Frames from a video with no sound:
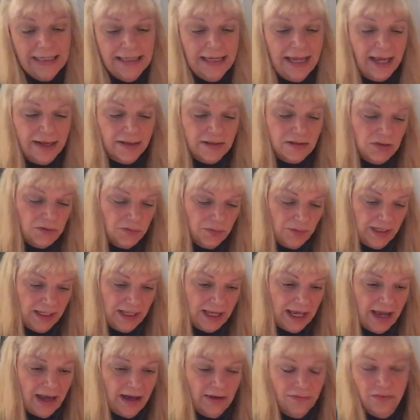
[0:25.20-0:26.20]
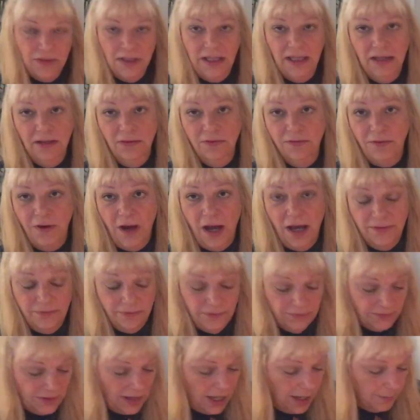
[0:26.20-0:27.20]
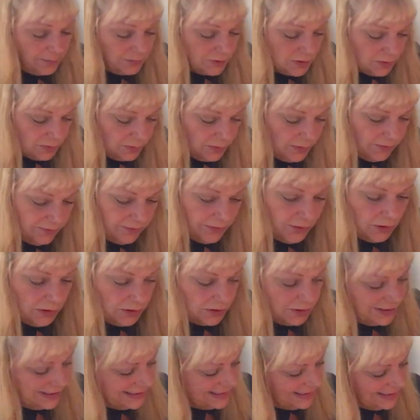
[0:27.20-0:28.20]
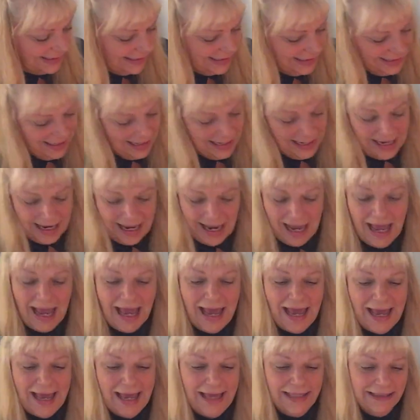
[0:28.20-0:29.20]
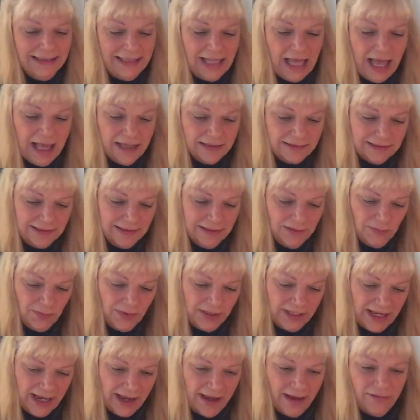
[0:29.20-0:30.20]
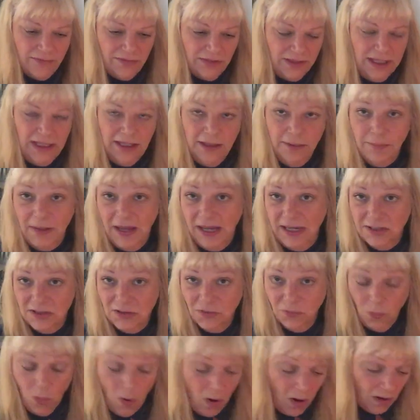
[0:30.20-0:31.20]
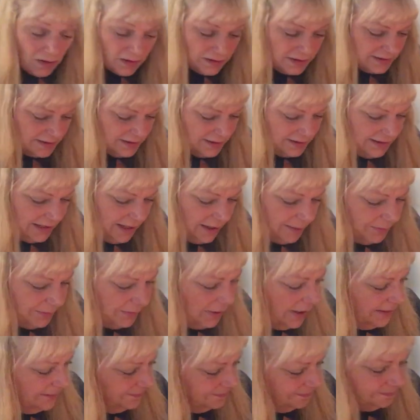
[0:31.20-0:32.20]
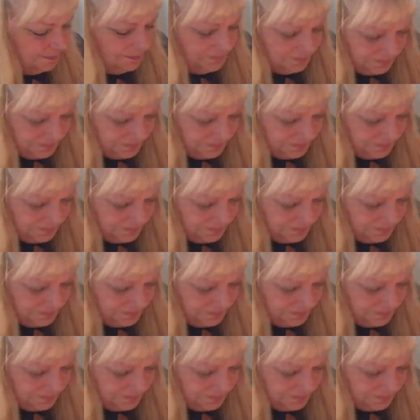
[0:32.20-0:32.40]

Next, we have the Five of Cups reversed. And lastly, we have the Page of Wands in the upright.